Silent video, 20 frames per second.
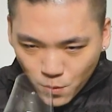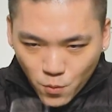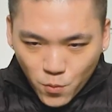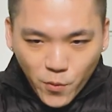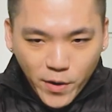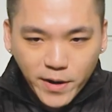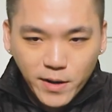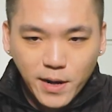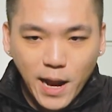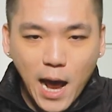
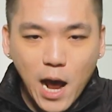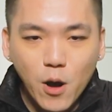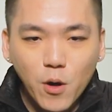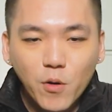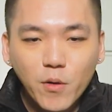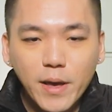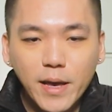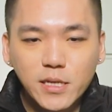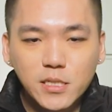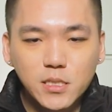Right
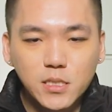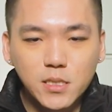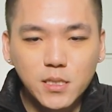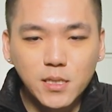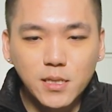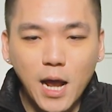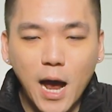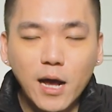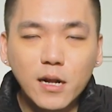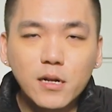now, it's
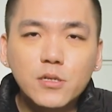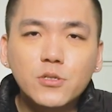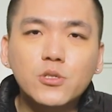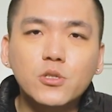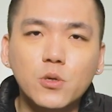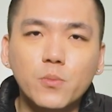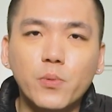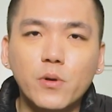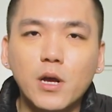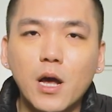not a
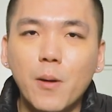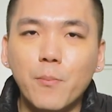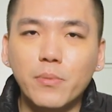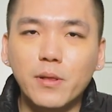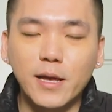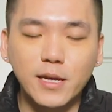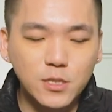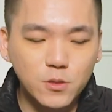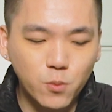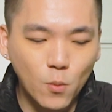super
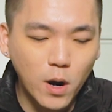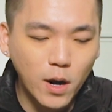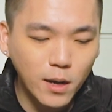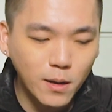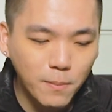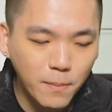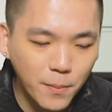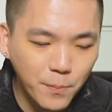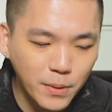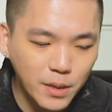complex
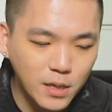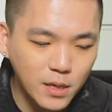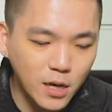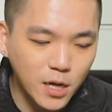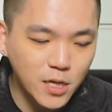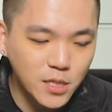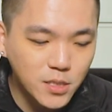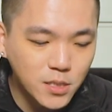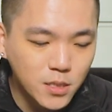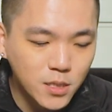wine, but
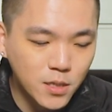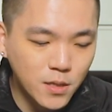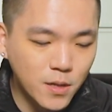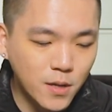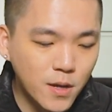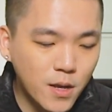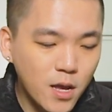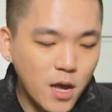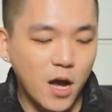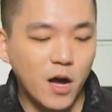because
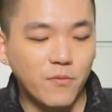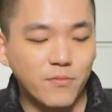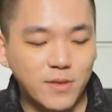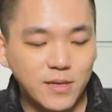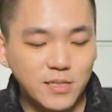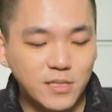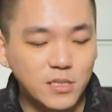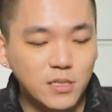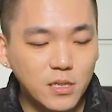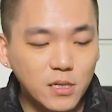of the
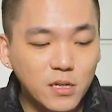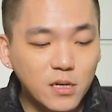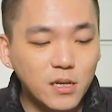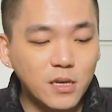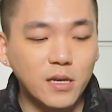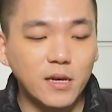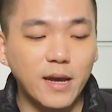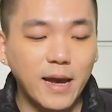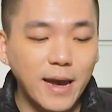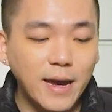
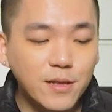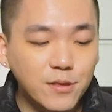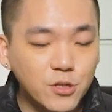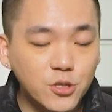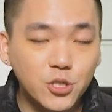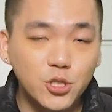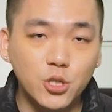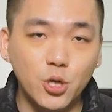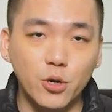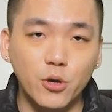acidity and the
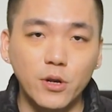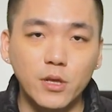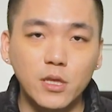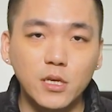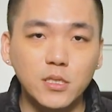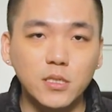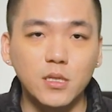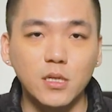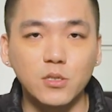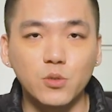sugar in
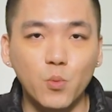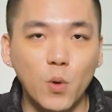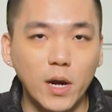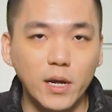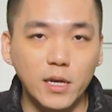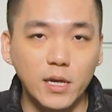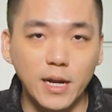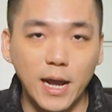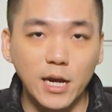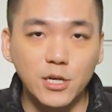this, this
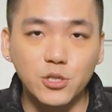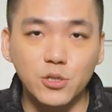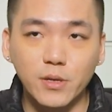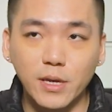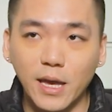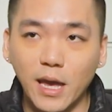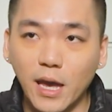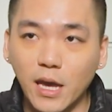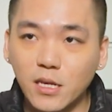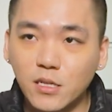wine can
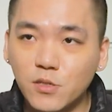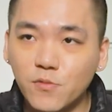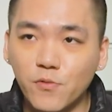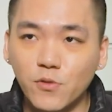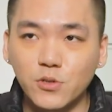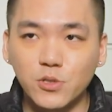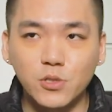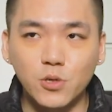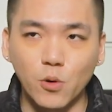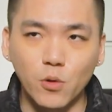actually age
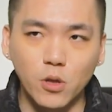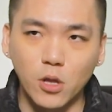for so